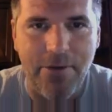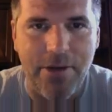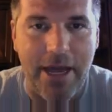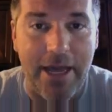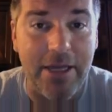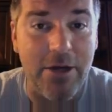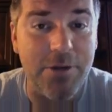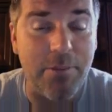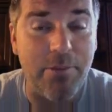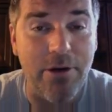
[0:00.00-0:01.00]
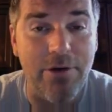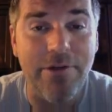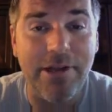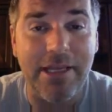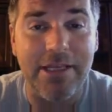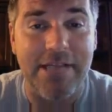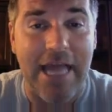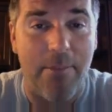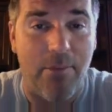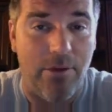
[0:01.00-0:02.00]
Okay, here's a perfect
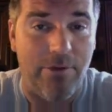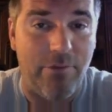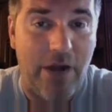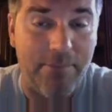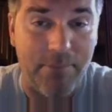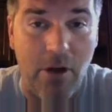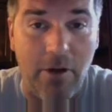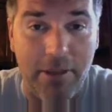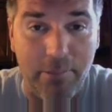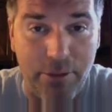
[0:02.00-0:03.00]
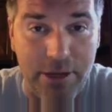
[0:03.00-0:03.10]
example of what I'm calling the